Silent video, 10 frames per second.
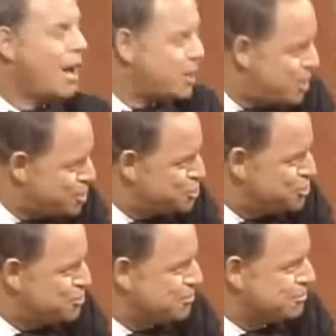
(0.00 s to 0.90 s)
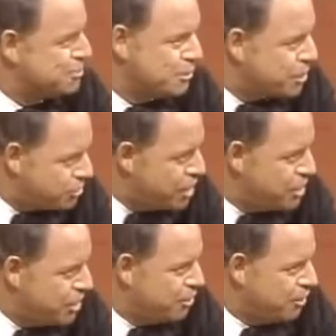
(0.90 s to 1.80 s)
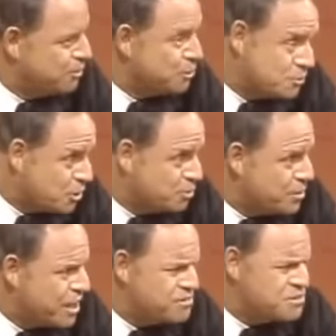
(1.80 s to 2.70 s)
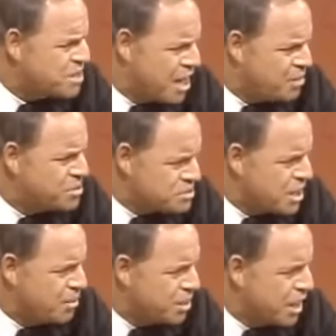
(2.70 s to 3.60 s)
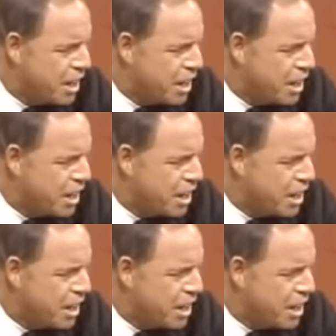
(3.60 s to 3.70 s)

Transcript: I kid you, you're a great hero. You've told me that time and time